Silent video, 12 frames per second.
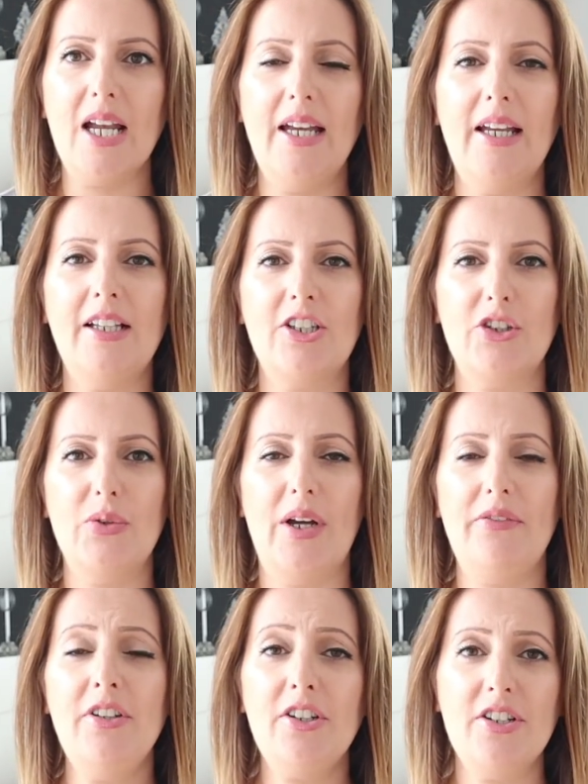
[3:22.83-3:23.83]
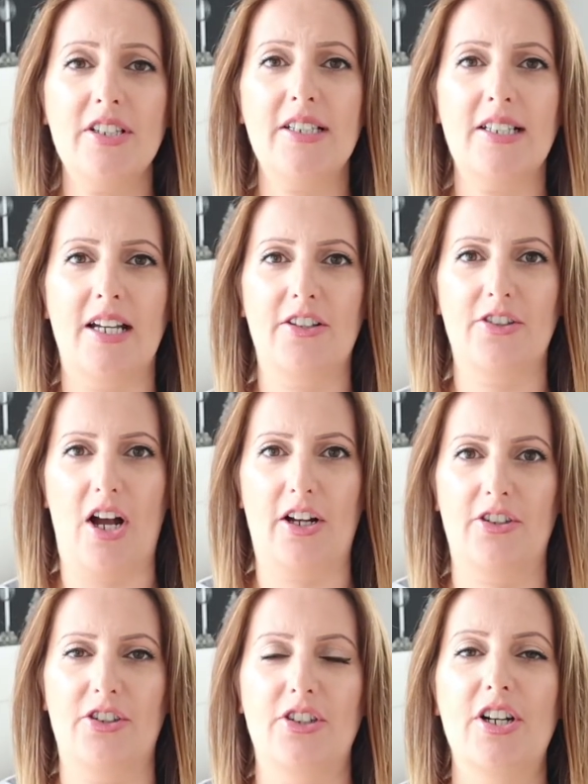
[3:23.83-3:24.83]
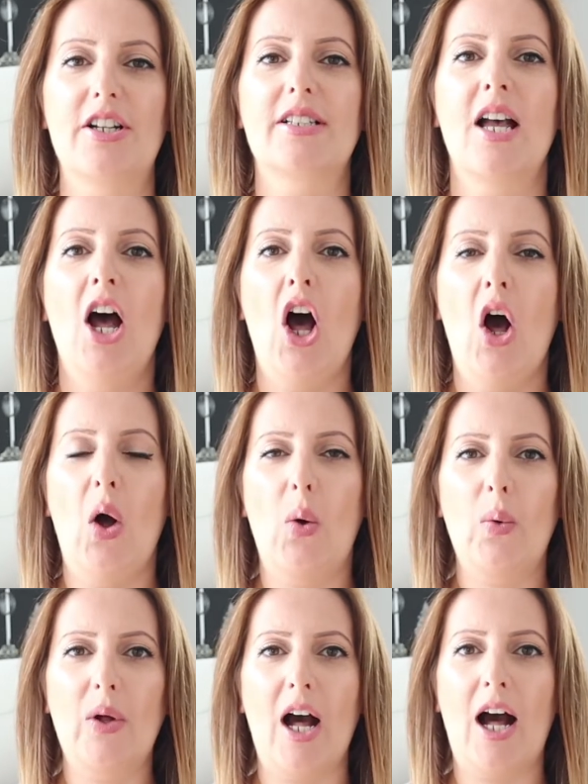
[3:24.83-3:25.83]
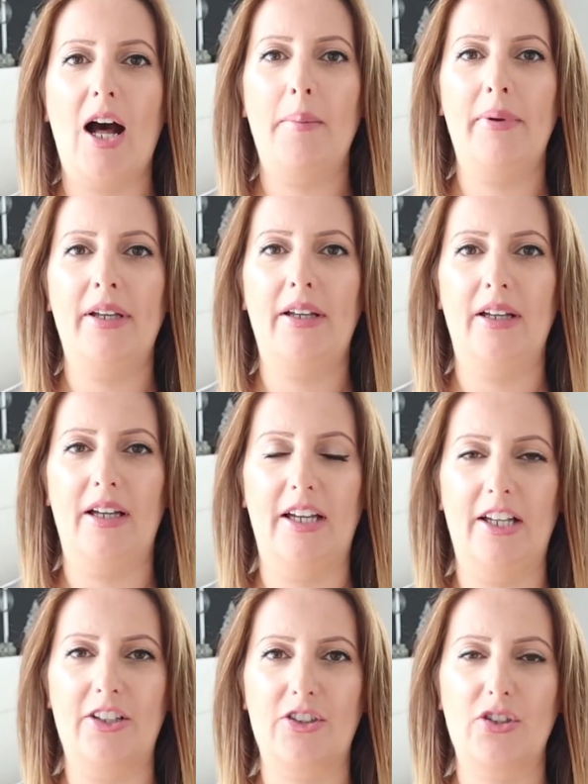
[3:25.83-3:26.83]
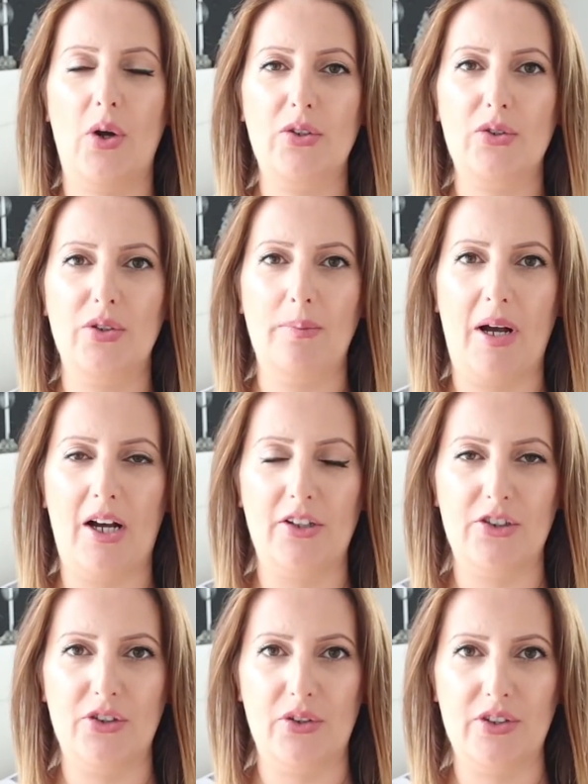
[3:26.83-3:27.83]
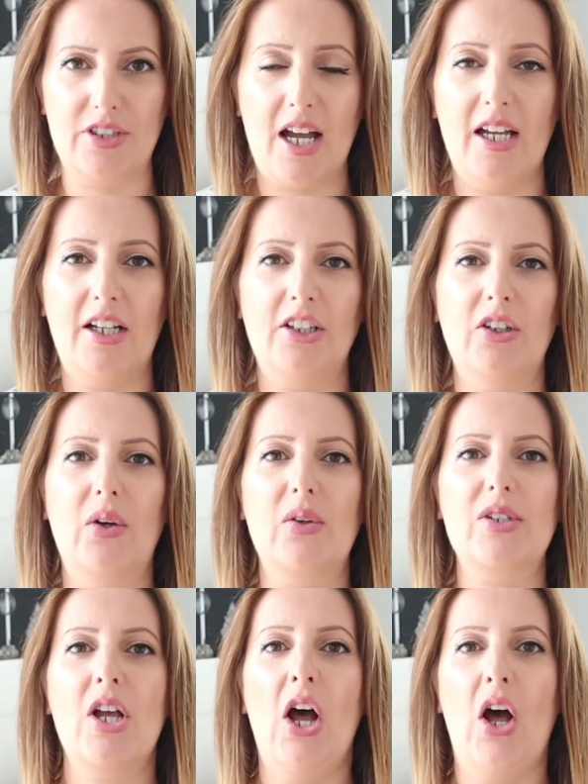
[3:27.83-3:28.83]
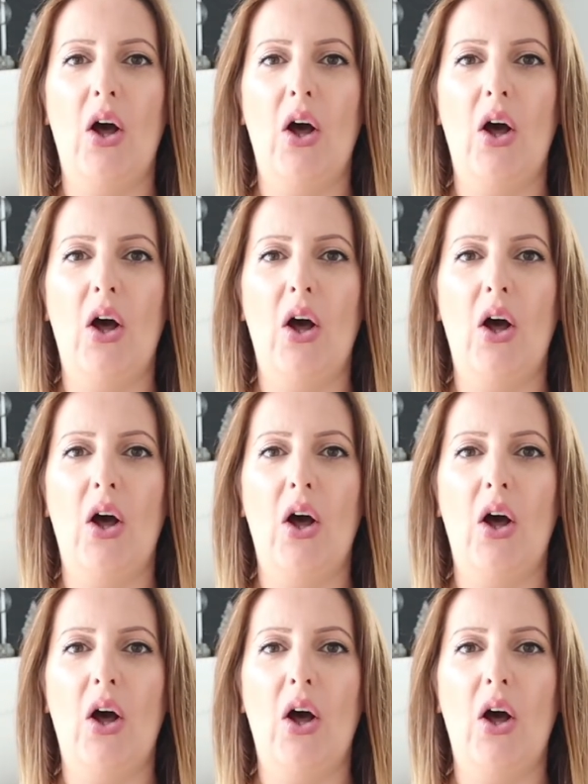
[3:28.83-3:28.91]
And you have nurses and doctors who come and talk to you about your diagnosis,